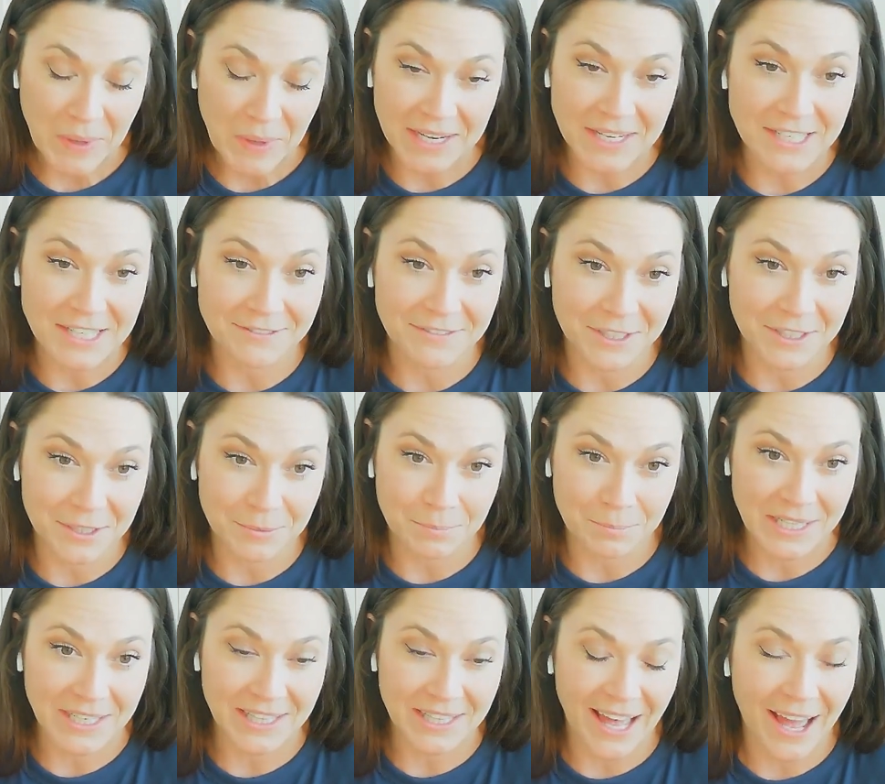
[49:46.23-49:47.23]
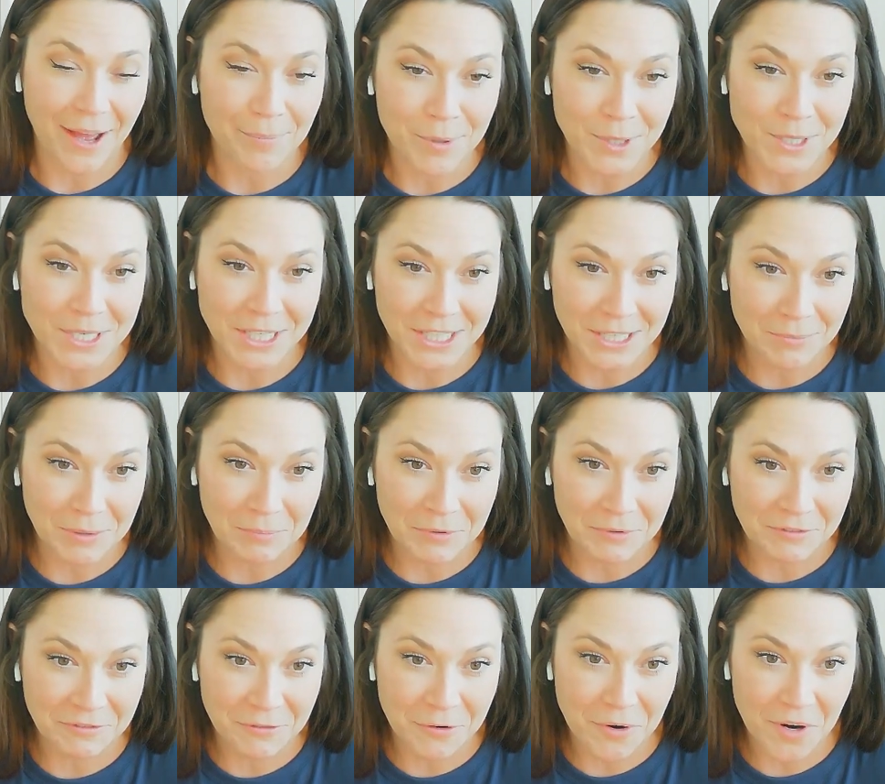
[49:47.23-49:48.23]
I'd never been in that predicament
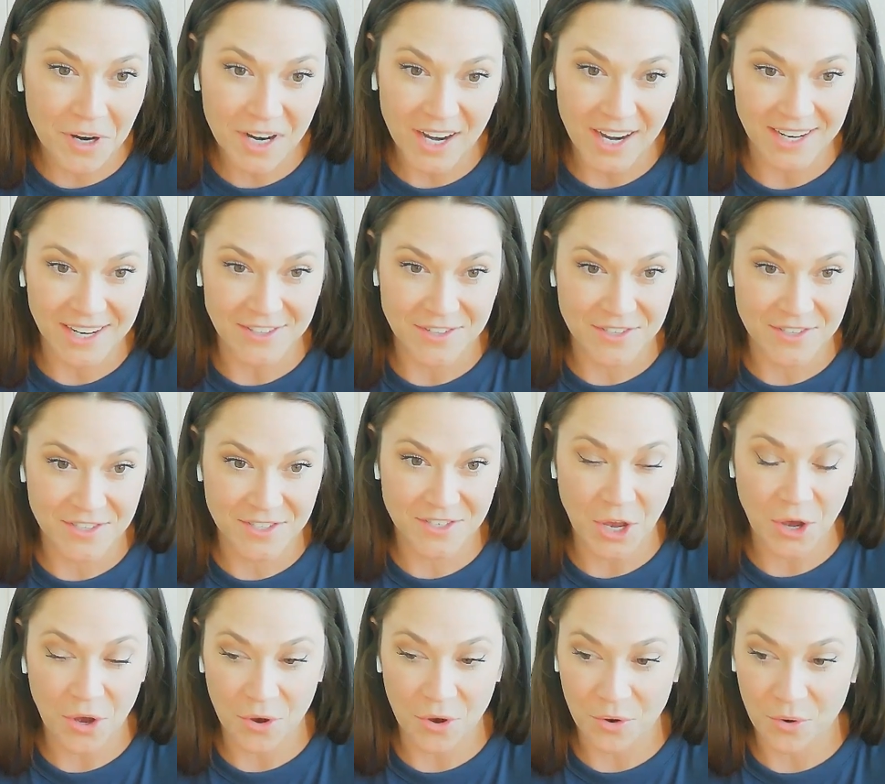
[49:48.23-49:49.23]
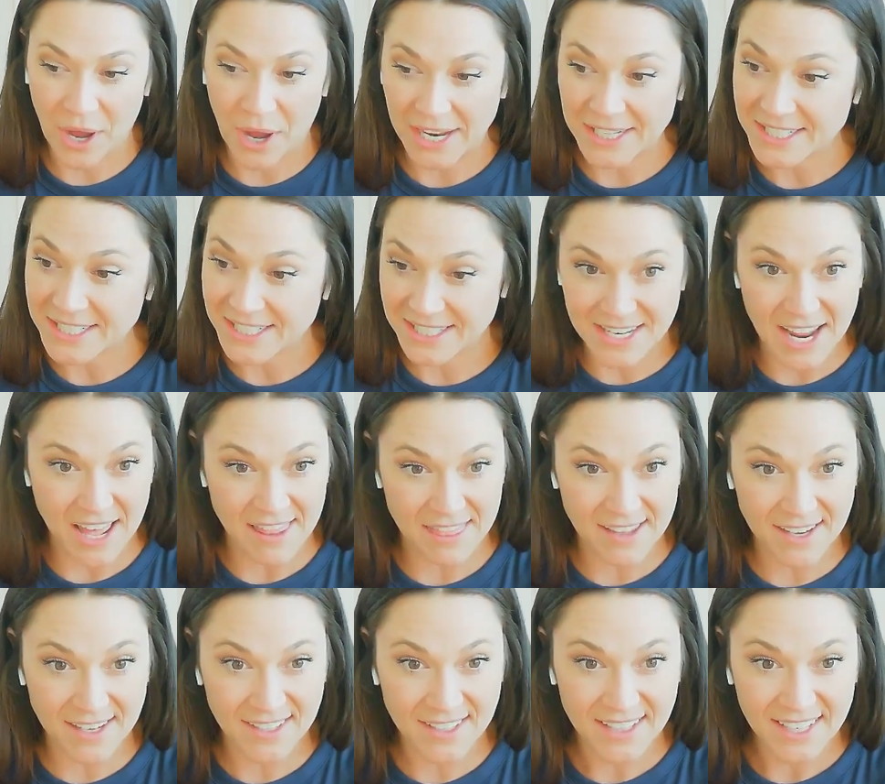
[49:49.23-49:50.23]
before. And so I did
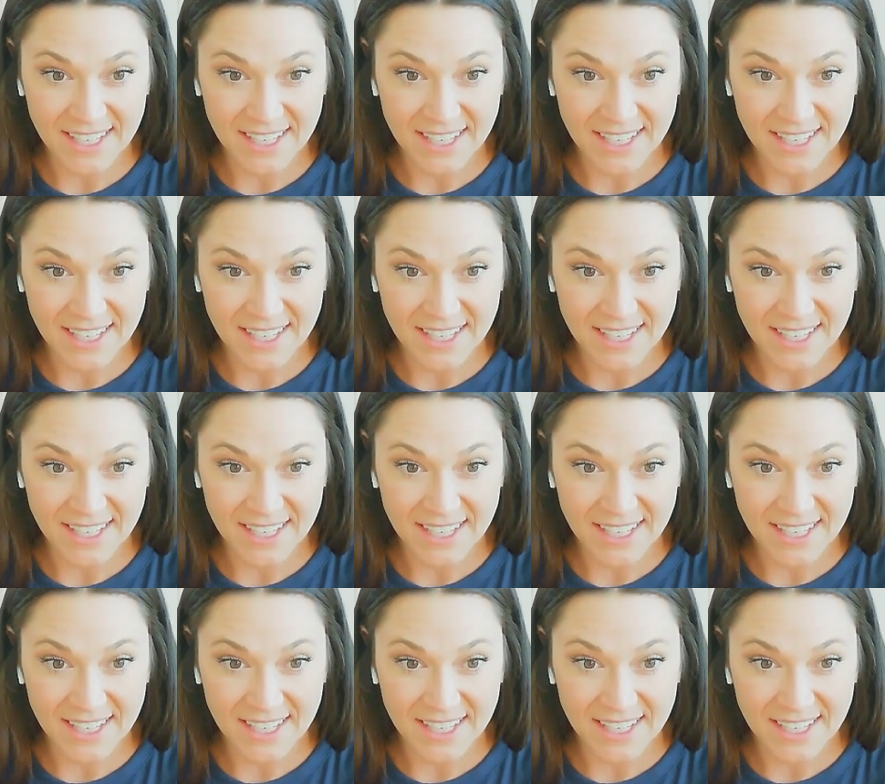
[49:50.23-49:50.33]
nothing.